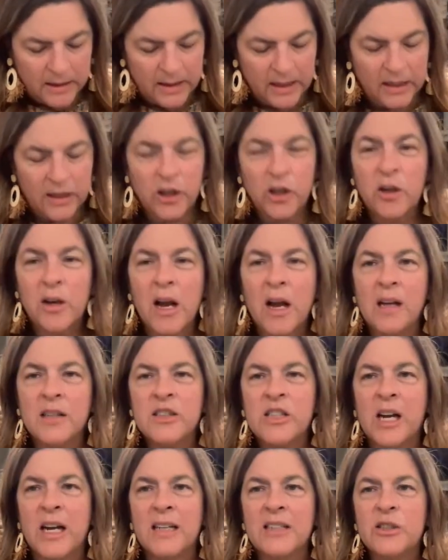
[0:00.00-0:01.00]
Can you call
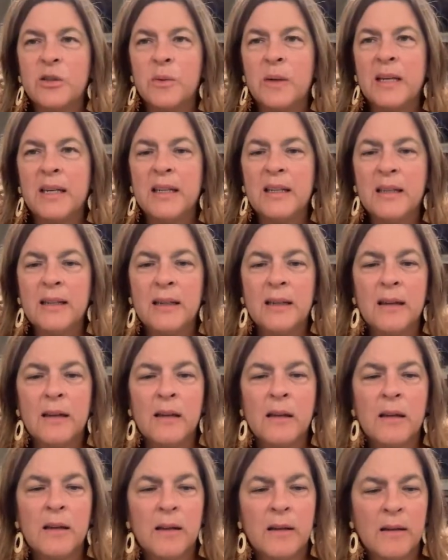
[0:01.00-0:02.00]
Joshua?
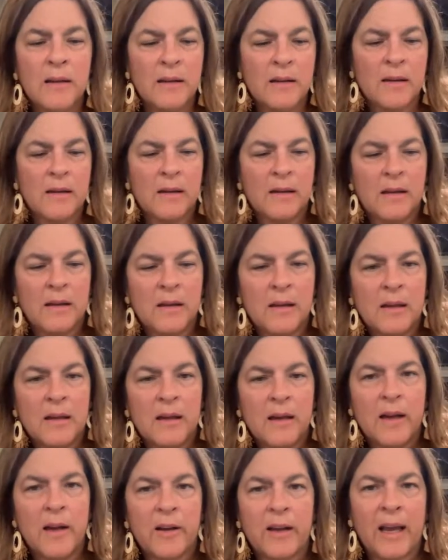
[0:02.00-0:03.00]

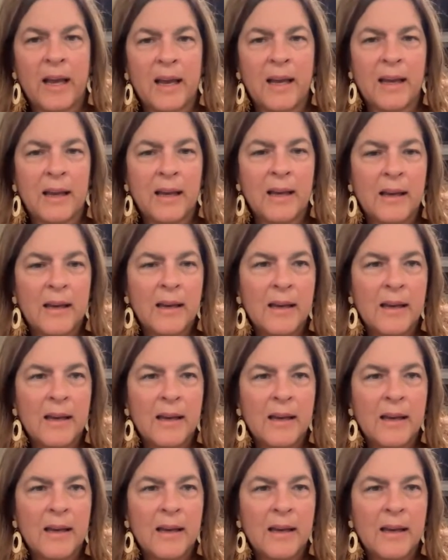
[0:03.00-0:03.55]
Okay.